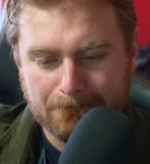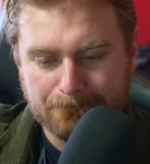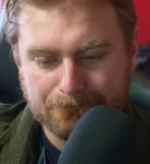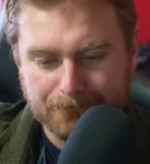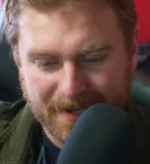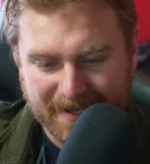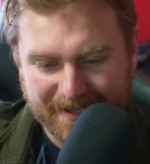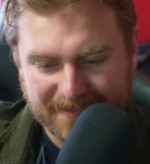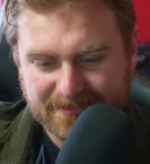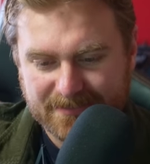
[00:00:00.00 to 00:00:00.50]

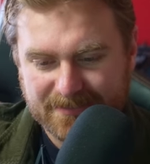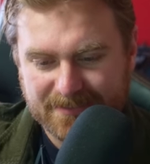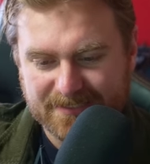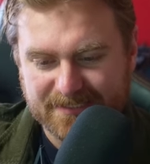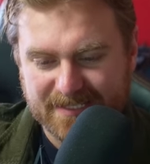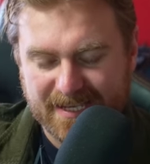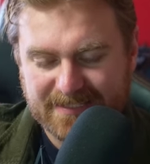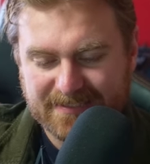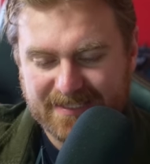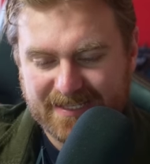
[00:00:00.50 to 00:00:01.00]
but
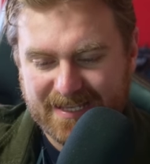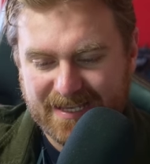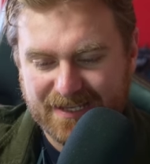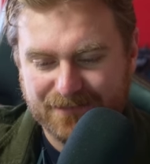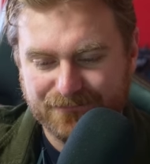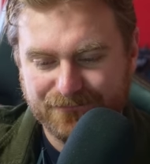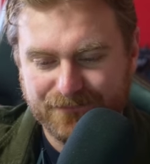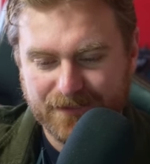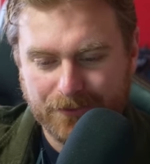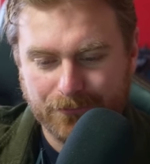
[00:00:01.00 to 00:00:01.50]
saying they can't
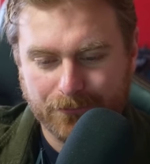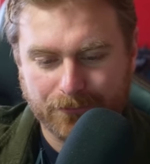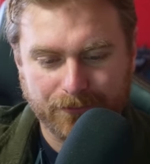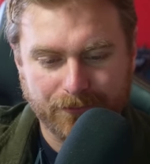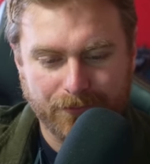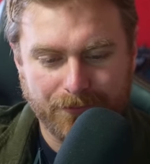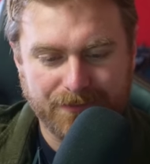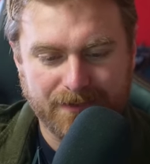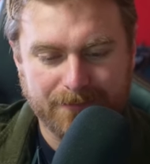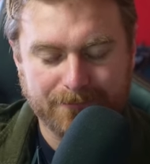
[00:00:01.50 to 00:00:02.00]
feed or
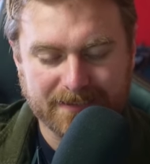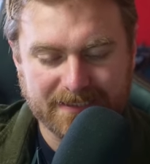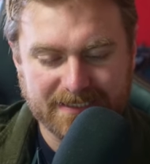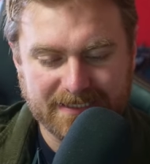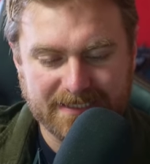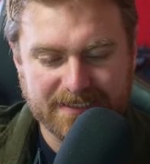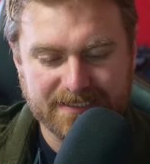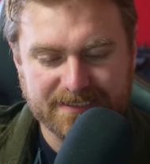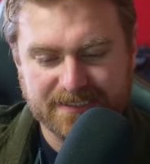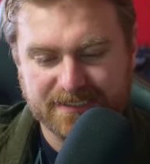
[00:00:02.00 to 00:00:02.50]
clothe them
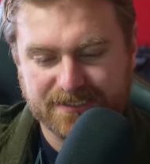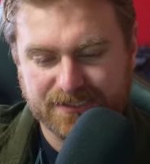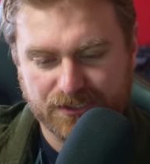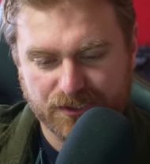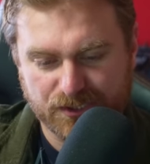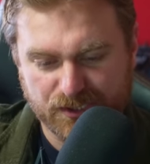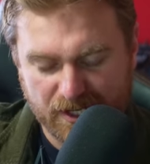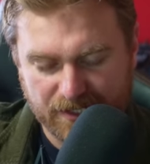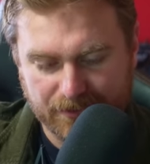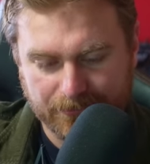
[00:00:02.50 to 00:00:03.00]
is
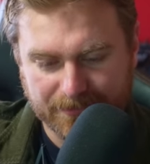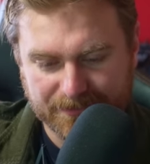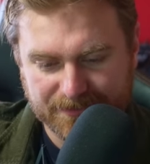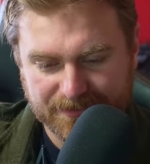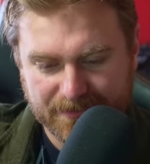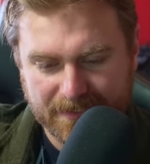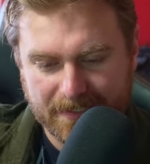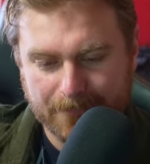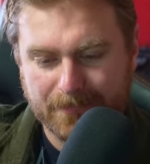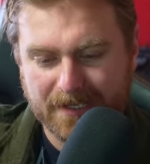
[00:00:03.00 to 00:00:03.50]
disingenuous.
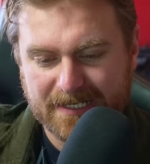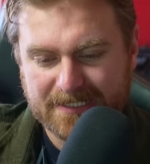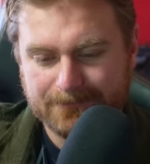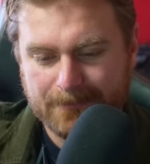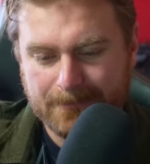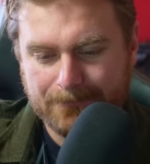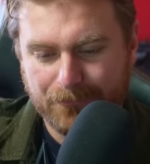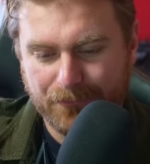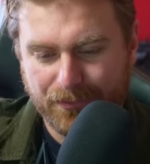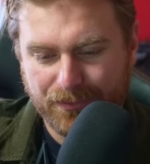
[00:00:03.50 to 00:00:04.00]
It makes
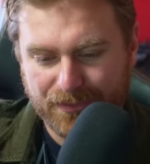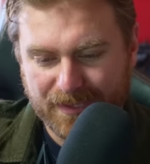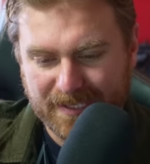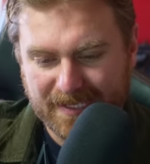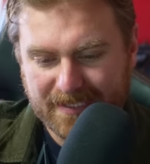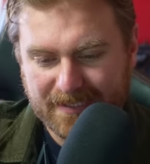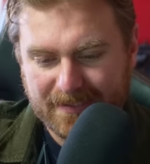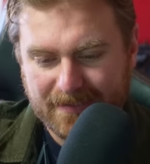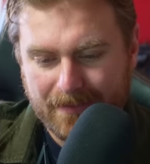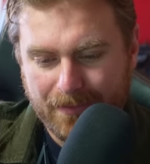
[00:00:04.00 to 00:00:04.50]
people
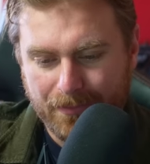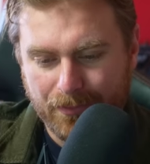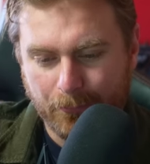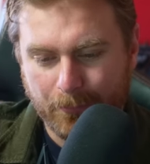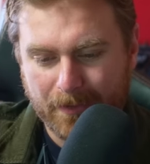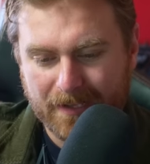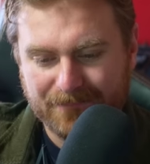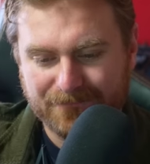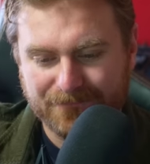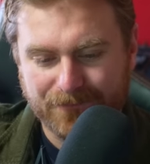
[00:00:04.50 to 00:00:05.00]
think that
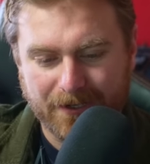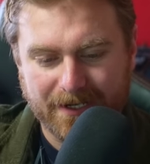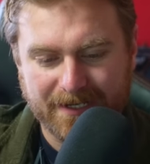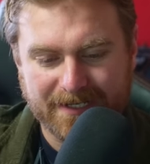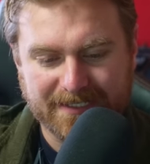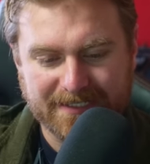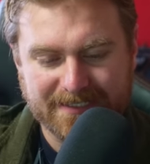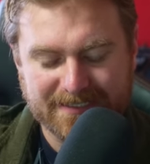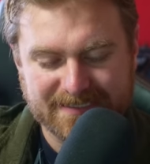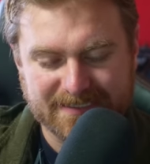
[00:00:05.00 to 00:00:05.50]
we are
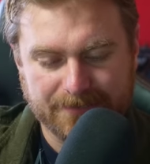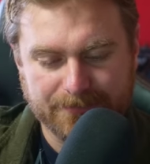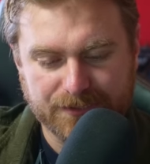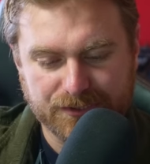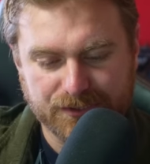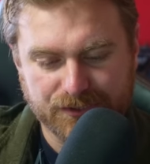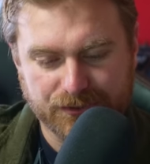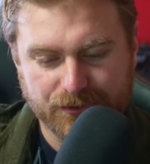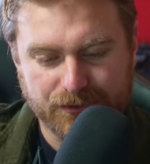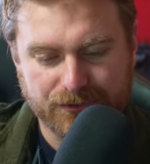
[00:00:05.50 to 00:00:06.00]
fighting some
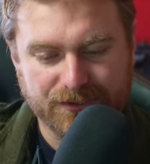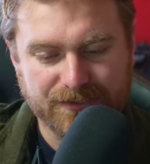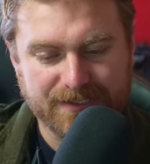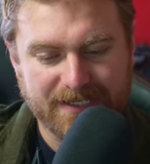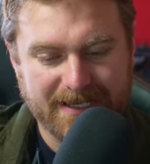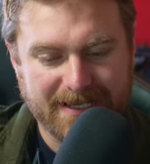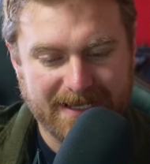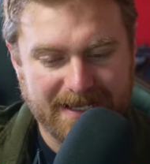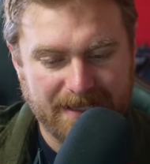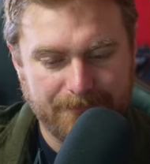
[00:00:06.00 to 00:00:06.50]
insurgent
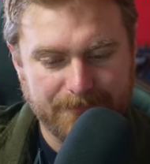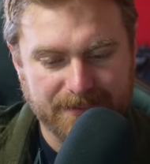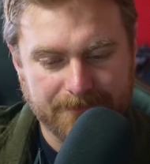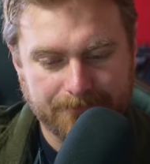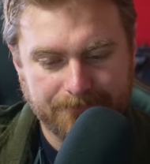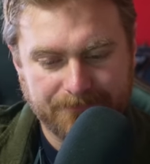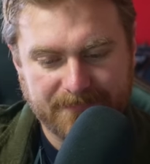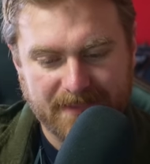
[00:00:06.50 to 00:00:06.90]
army.